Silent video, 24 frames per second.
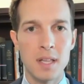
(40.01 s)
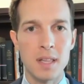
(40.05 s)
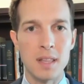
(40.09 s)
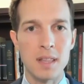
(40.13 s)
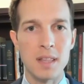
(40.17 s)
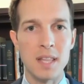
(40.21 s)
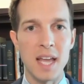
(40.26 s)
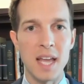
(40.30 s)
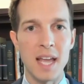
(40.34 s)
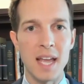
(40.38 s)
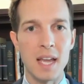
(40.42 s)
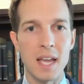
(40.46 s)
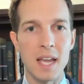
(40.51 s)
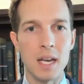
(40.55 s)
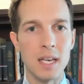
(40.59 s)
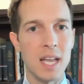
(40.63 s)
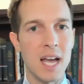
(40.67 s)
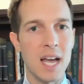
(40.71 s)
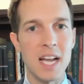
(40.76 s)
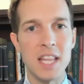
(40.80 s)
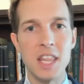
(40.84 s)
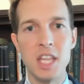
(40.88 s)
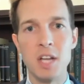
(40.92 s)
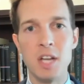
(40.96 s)
they
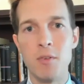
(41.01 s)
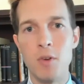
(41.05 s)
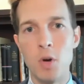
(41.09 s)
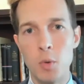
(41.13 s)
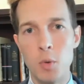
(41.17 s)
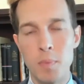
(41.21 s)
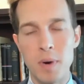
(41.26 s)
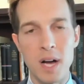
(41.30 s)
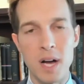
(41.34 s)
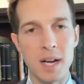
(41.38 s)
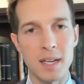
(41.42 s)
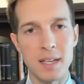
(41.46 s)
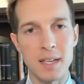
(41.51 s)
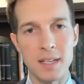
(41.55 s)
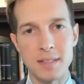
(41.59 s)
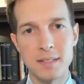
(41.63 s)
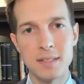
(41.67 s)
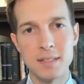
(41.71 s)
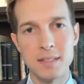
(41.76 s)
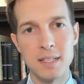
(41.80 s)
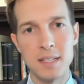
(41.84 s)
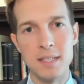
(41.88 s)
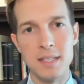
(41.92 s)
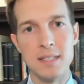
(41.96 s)
line their own
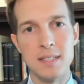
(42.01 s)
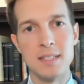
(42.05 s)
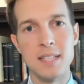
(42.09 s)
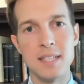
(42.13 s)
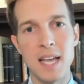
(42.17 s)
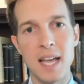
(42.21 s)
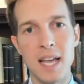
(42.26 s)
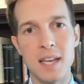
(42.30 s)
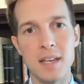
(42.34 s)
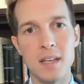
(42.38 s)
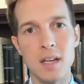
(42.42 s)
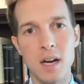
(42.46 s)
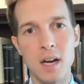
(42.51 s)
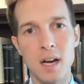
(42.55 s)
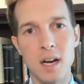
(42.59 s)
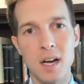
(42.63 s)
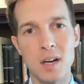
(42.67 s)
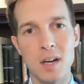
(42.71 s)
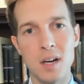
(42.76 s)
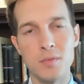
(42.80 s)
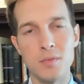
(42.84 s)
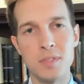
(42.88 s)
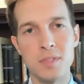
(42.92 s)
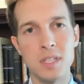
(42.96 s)
pockets instead
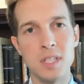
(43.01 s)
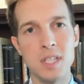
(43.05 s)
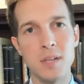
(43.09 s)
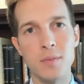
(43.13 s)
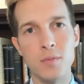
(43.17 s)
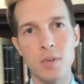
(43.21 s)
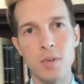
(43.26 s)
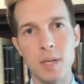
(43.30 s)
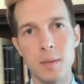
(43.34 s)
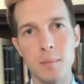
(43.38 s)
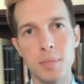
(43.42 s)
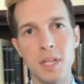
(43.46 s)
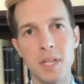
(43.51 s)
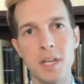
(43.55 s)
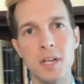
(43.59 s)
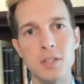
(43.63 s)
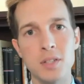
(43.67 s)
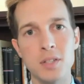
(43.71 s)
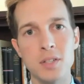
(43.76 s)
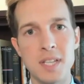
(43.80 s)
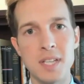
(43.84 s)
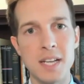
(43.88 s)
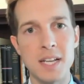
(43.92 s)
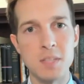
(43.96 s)
of delivering political
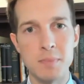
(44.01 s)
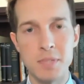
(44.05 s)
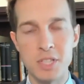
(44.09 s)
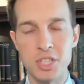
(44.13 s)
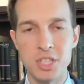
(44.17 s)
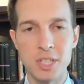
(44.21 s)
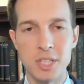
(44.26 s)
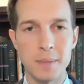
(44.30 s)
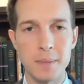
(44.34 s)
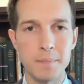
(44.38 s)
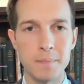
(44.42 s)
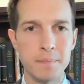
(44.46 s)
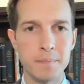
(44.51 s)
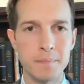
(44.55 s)
statesmanship.